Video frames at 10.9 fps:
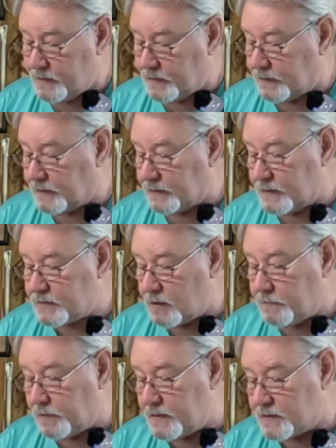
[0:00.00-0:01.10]
Let's
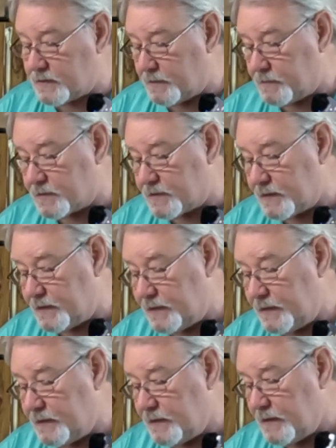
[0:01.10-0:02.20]
open this up and
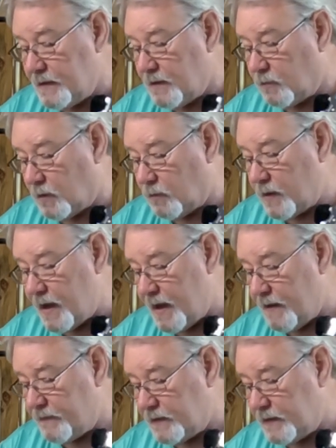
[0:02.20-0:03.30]
see what we
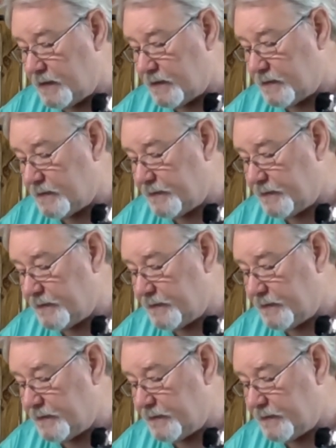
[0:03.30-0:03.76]
have in here.